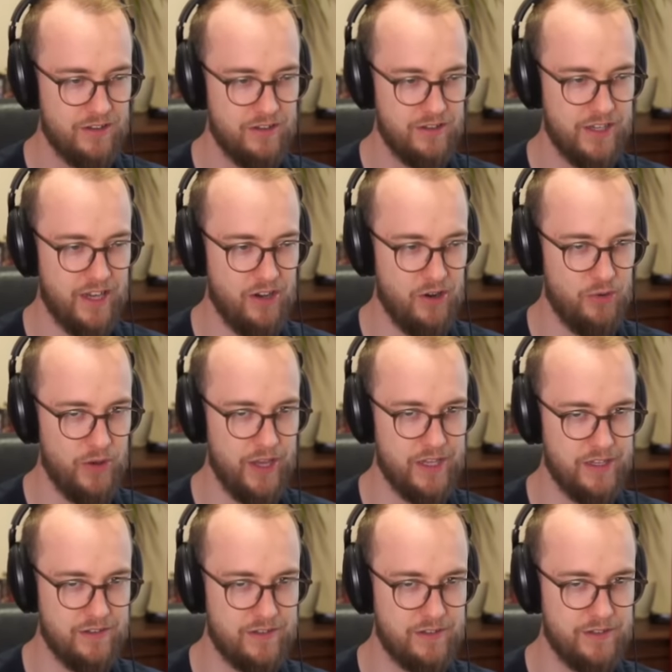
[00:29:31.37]
Yeah,
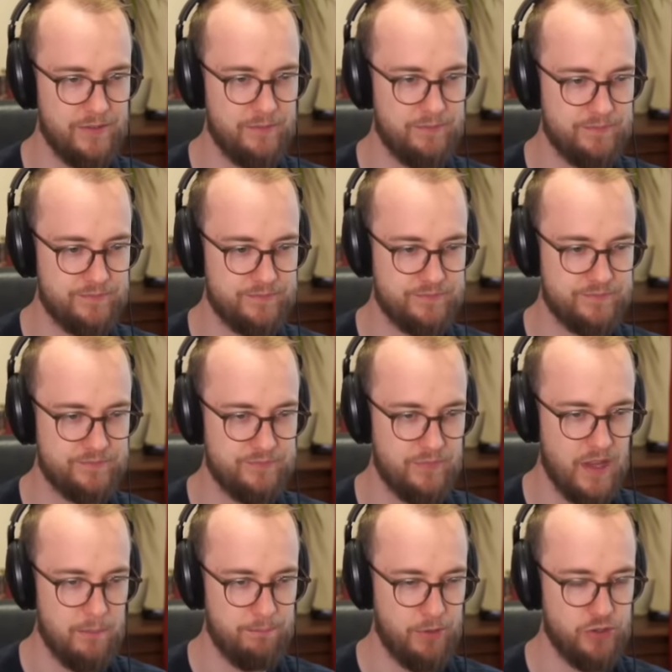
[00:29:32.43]
08.
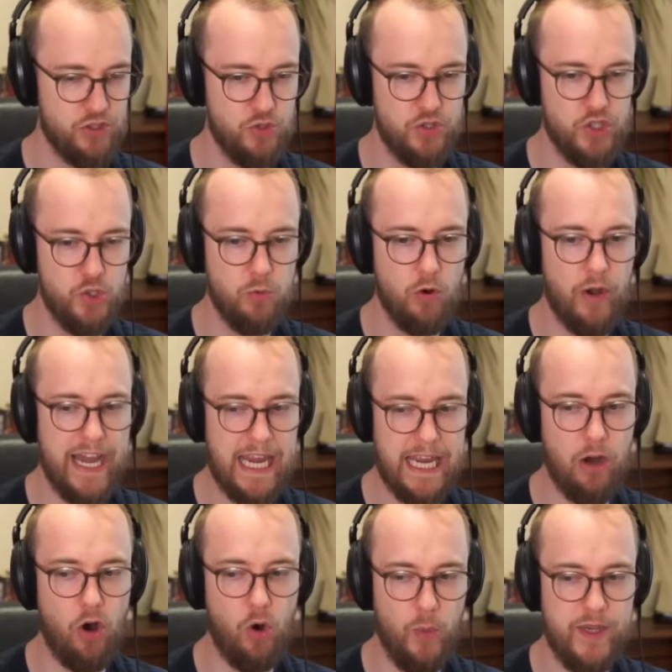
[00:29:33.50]
But you were
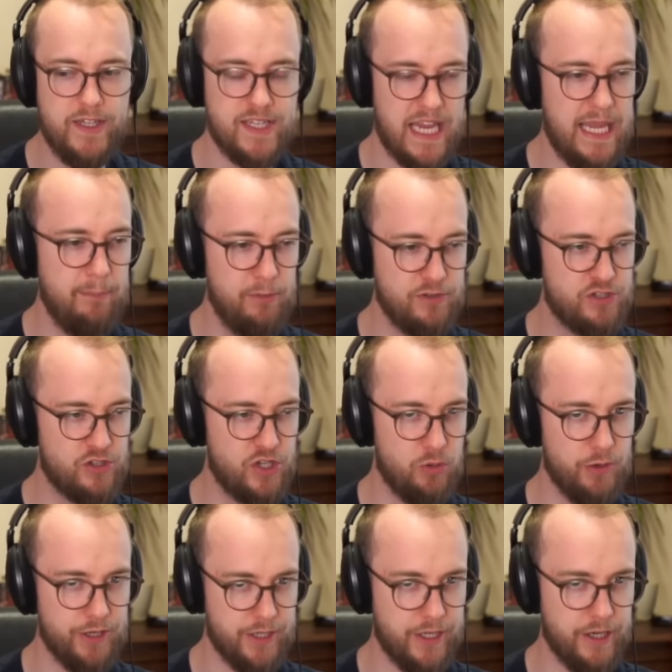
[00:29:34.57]
always able to
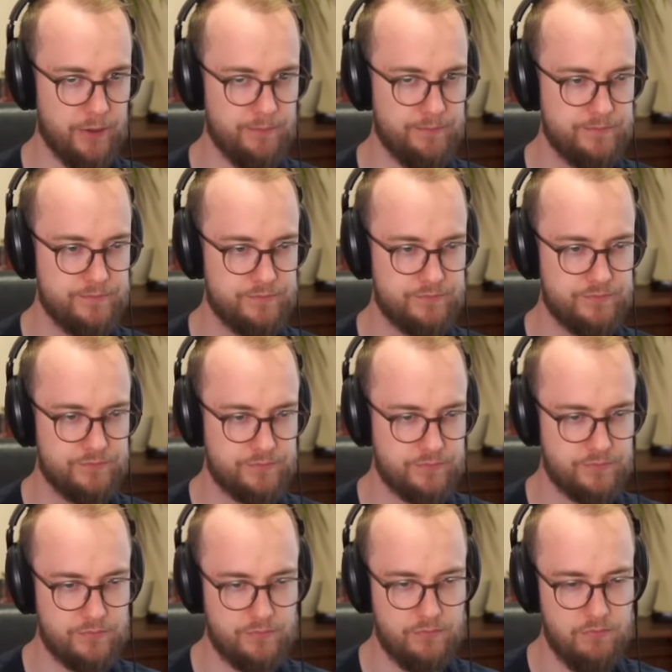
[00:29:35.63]
go in here.
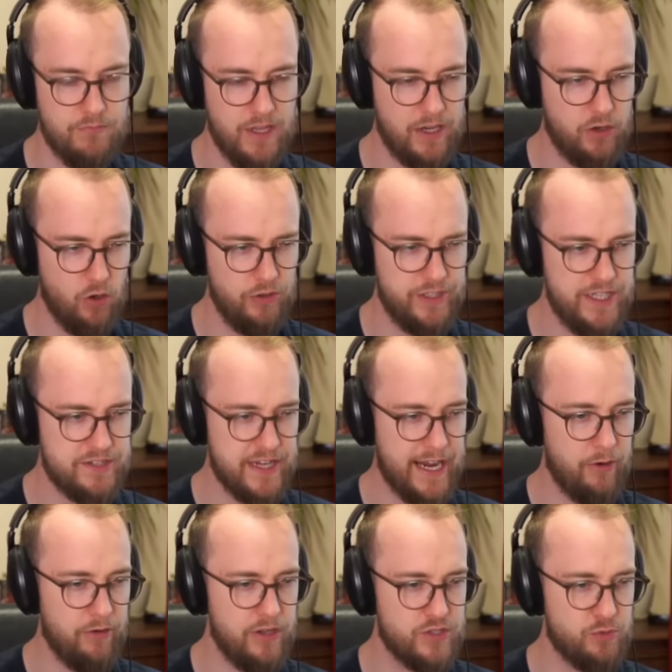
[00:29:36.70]
Like, all these
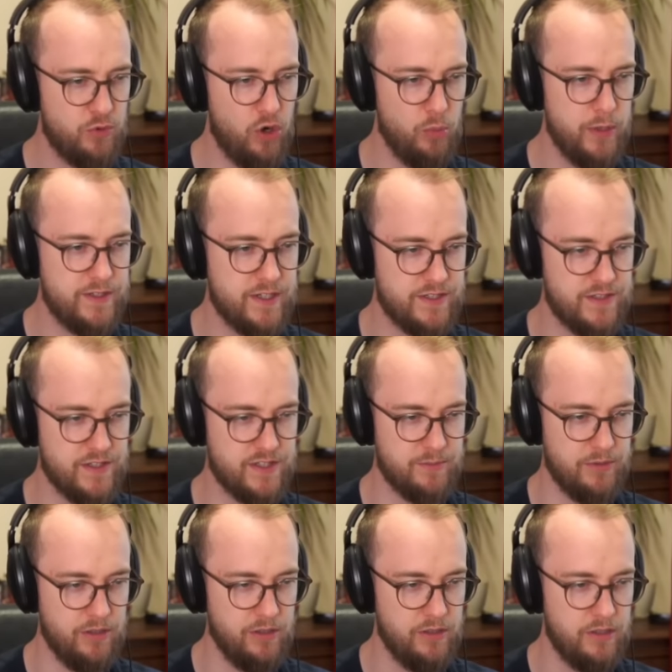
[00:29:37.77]
areas were always
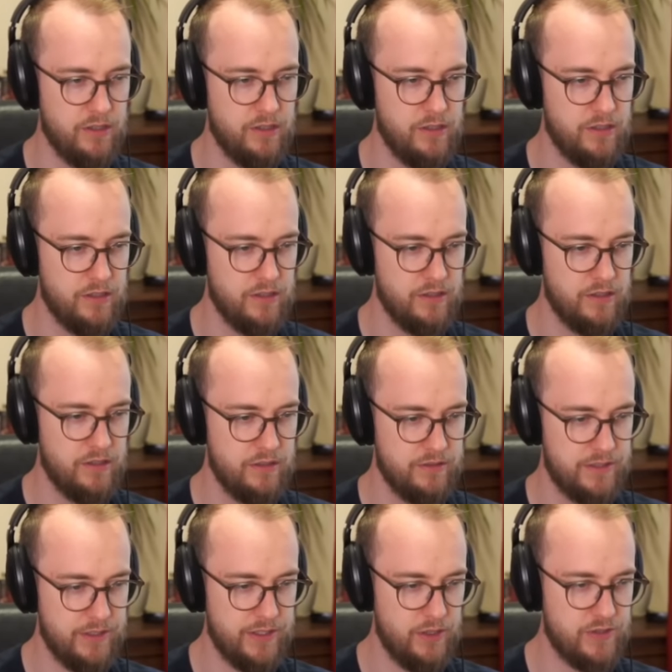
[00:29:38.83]
accessible.
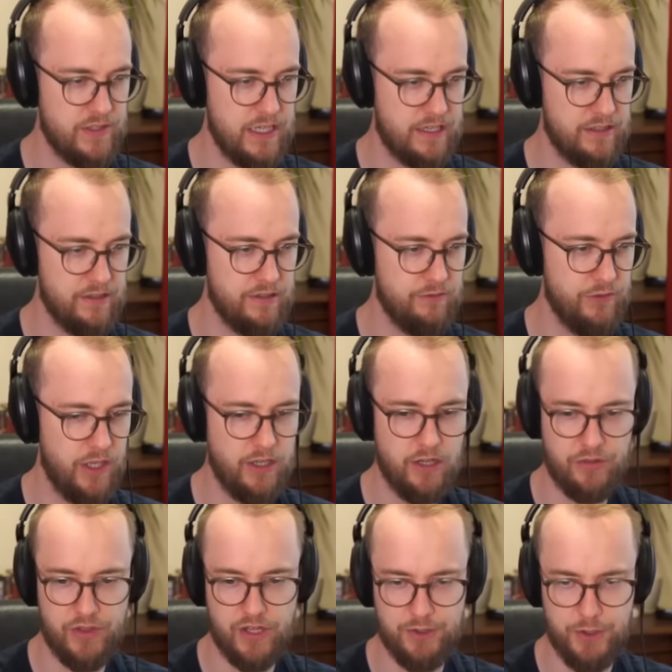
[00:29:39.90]
There's, like, really
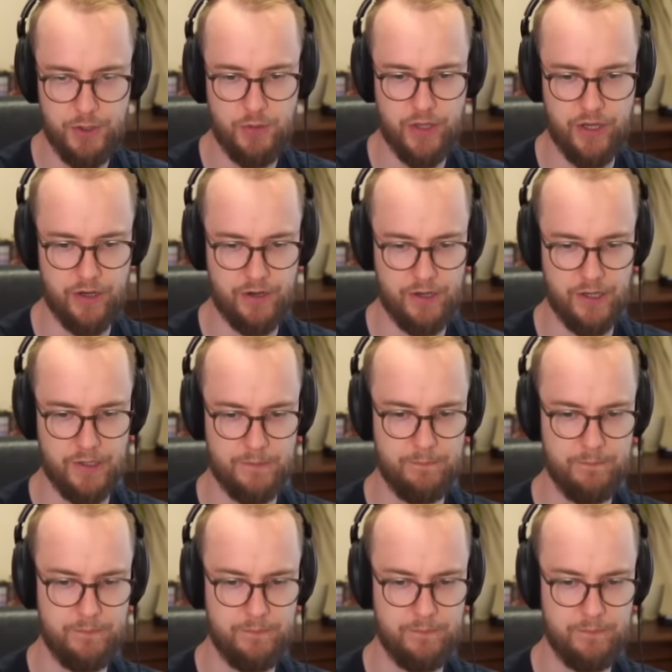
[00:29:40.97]
nothing new here, right?